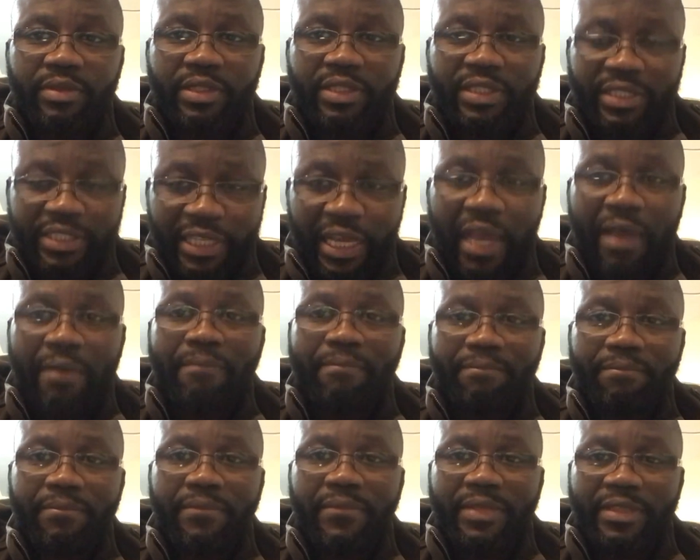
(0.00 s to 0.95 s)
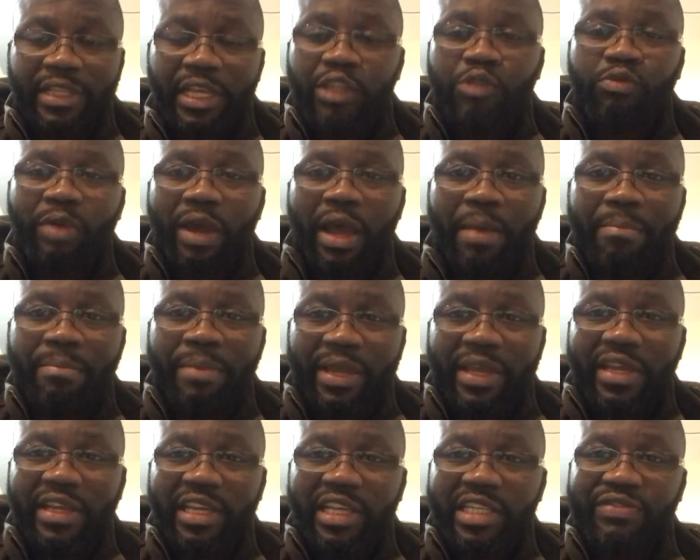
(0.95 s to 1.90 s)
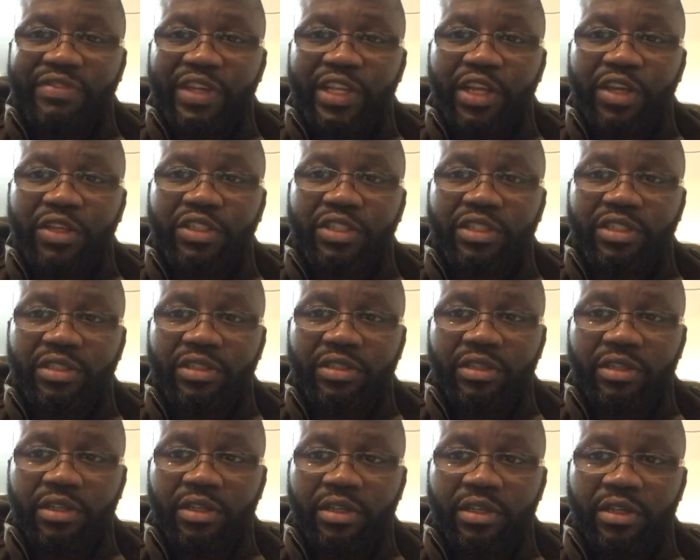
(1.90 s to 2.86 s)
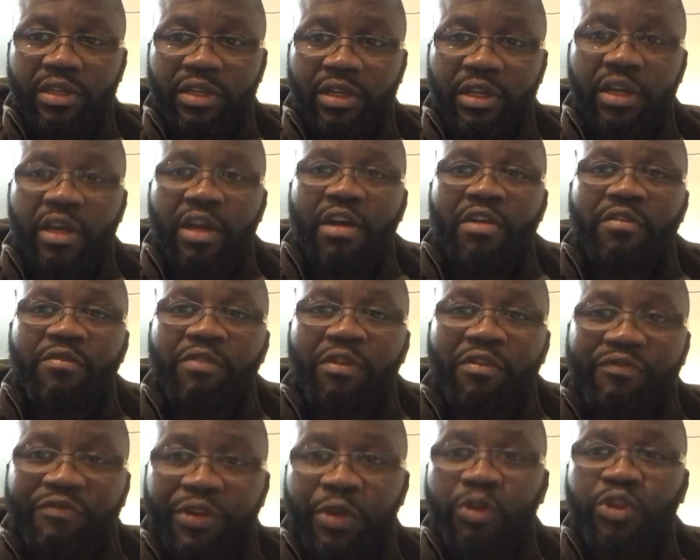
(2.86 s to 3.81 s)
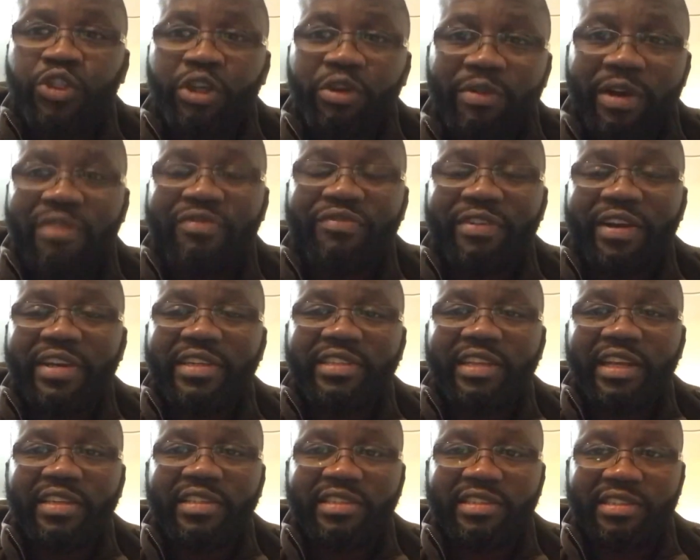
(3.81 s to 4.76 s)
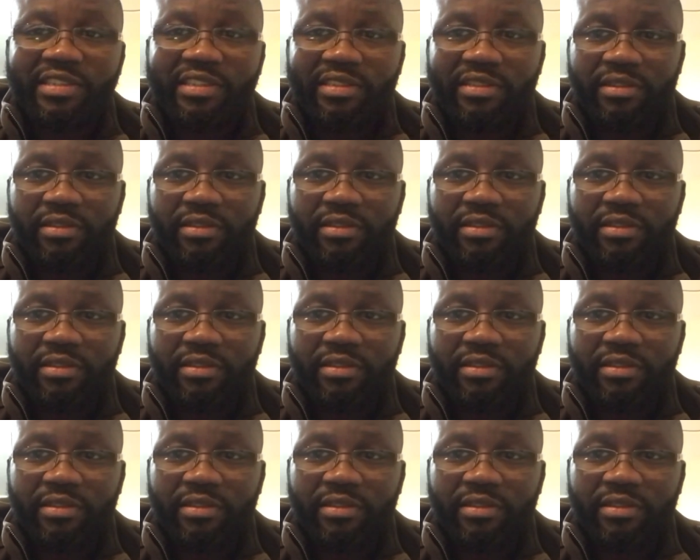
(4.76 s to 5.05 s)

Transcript: Yeah, that's why I'm making these videos. For future references.